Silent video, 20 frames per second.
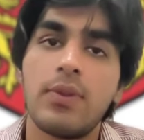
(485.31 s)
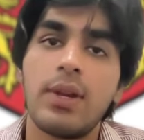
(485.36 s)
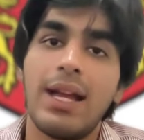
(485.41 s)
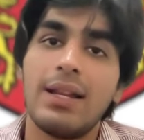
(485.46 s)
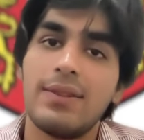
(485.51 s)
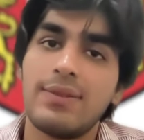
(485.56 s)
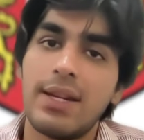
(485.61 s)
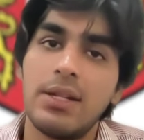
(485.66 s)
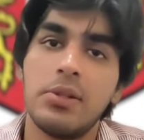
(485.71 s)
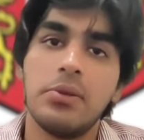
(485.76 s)
I'll
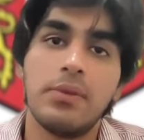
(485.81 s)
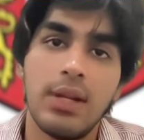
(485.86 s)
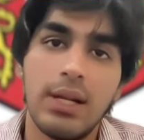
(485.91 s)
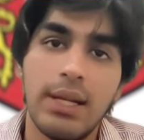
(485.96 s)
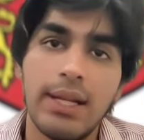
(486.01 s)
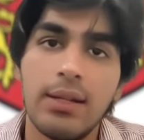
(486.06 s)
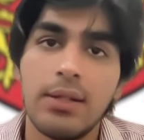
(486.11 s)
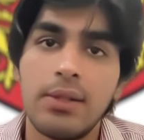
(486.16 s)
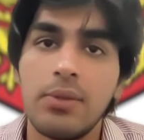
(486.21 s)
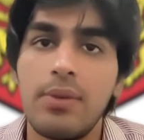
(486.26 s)
send you the
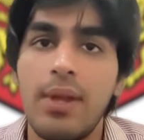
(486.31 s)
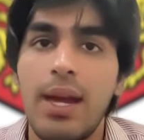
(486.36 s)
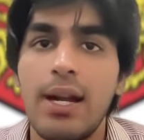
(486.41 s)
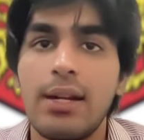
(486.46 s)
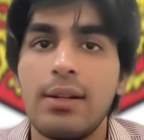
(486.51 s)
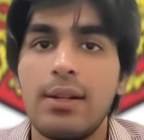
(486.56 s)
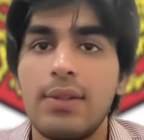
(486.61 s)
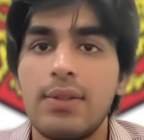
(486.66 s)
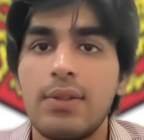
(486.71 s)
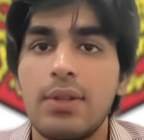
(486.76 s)
link to
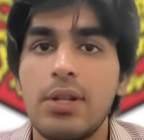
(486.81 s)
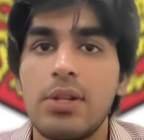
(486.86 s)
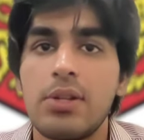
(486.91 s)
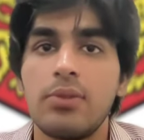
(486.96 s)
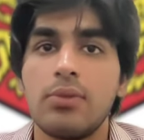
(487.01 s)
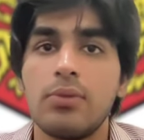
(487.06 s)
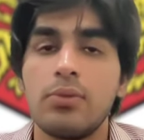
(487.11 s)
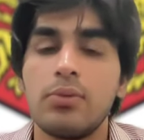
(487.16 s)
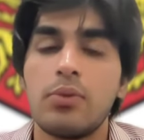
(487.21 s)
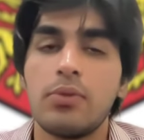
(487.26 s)
that
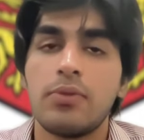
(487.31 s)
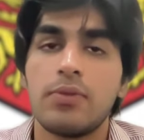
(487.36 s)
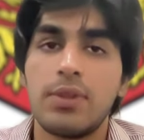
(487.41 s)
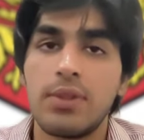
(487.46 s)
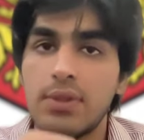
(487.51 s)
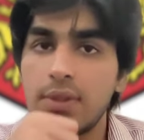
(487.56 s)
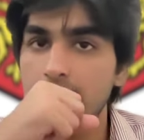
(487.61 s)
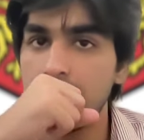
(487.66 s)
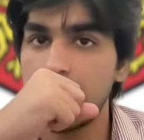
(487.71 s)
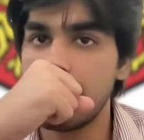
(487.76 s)
discussion, to those
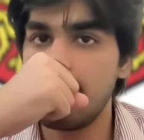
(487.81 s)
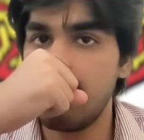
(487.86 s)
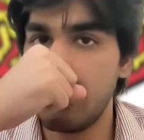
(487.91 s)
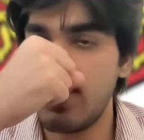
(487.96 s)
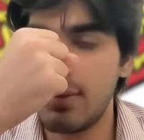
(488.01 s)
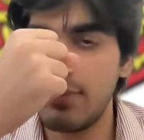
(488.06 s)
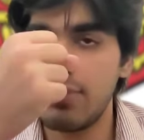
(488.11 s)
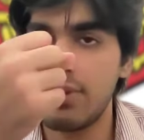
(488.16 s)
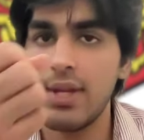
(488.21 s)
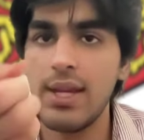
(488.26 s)
discussion
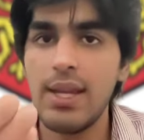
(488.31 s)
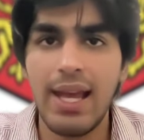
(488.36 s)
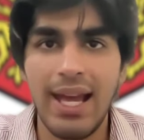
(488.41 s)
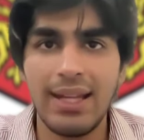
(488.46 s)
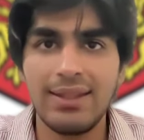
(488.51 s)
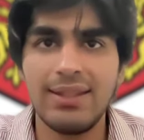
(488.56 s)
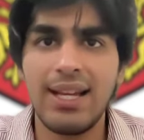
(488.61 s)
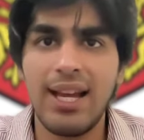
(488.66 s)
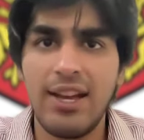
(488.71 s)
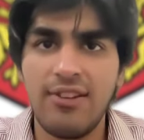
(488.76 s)
forums. I
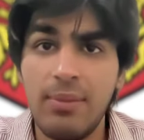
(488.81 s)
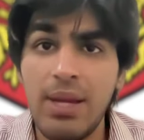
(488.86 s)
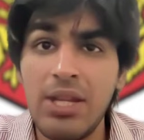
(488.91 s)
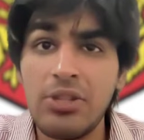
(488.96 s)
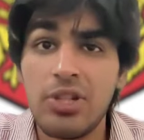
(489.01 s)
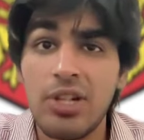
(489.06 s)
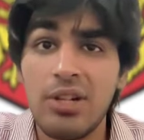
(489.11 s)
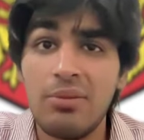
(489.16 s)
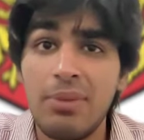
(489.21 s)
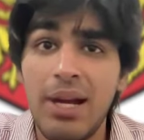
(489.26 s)
think I've
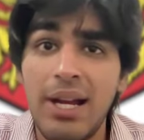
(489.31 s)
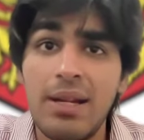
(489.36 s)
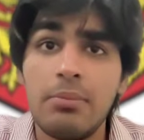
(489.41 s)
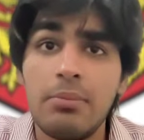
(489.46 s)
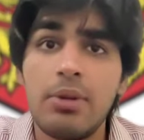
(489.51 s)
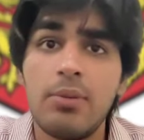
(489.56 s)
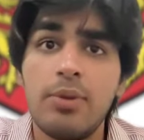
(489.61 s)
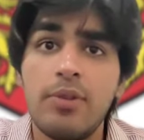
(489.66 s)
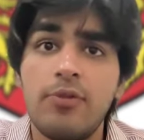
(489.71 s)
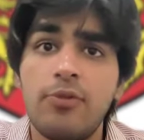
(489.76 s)
mentioned my
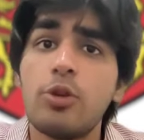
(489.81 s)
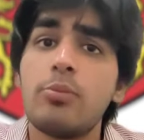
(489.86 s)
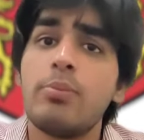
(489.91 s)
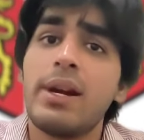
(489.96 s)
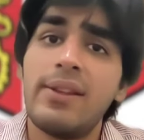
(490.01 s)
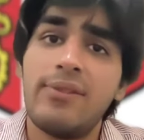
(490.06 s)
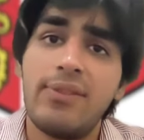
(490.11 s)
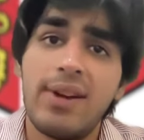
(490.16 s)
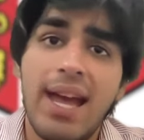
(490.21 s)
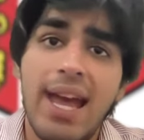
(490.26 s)
number before,
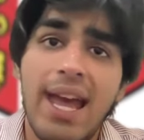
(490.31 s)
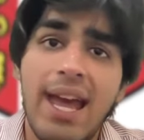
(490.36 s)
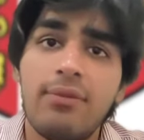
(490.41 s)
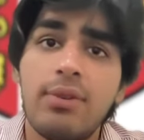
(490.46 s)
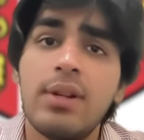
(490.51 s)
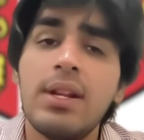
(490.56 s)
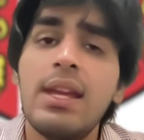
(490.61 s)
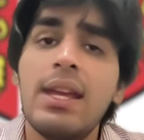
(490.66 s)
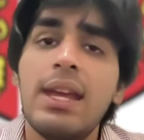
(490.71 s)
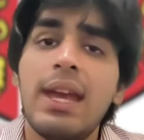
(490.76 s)
but if I
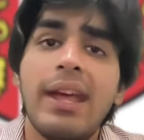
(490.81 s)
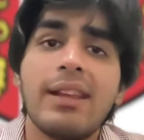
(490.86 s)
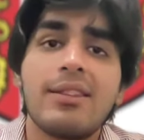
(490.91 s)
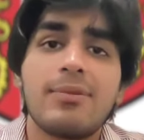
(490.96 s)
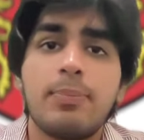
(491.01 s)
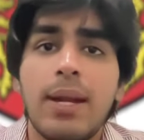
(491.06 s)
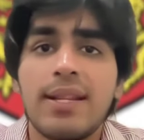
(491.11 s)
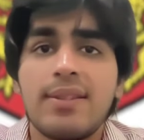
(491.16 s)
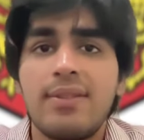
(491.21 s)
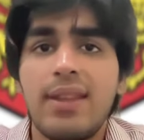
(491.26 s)
haven't, it's
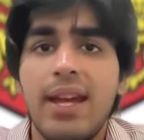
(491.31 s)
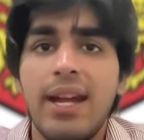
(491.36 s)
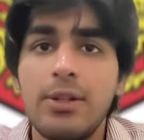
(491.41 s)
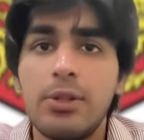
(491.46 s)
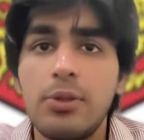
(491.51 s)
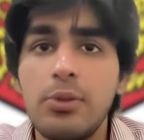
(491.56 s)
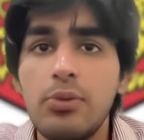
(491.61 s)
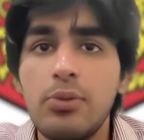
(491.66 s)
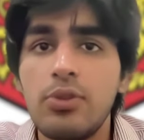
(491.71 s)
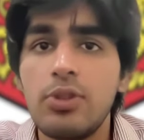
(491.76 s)
+92
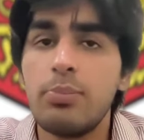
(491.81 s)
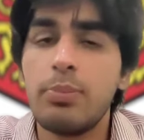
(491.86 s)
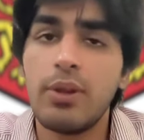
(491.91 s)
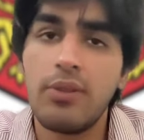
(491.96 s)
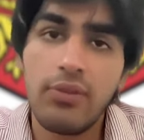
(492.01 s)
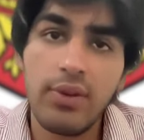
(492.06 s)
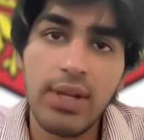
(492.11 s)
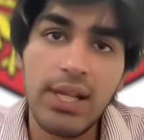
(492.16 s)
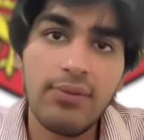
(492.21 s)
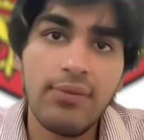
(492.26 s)

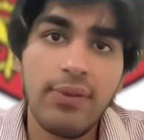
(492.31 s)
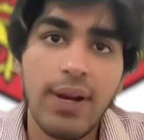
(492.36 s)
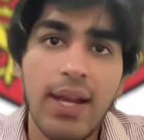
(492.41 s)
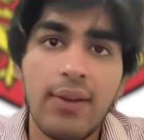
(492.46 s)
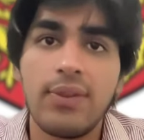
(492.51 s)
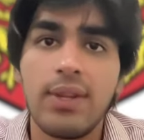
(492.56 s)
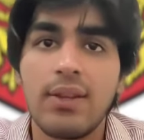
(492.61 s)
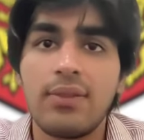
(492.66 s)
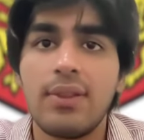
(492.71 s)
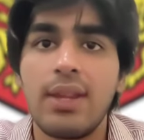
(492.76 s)
333
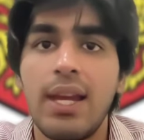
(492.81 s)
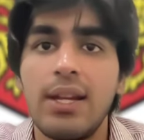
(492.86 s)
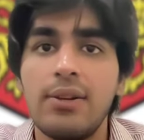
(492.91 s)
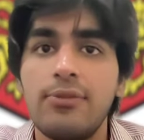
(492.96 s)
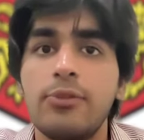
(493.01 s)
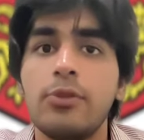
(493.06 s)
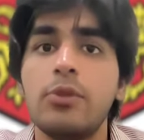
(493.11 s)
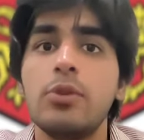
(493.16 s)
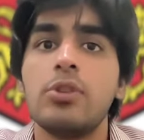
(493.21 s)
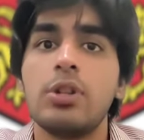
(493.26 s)

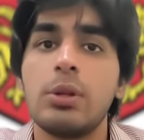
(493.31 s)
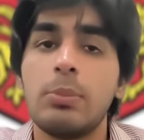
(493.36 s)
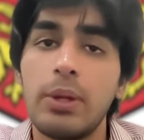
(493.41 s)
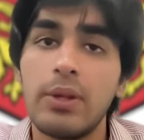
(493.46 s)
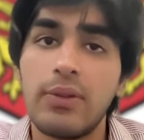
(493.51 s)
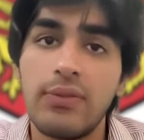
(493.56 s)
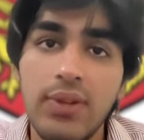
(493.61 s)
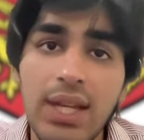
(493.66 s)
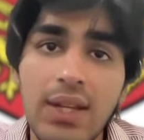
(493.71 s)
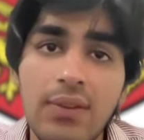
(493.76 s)
5694
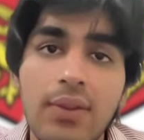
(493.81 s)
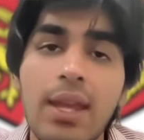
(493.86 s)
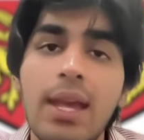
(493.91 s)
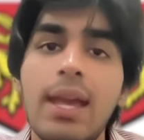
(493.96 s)
666.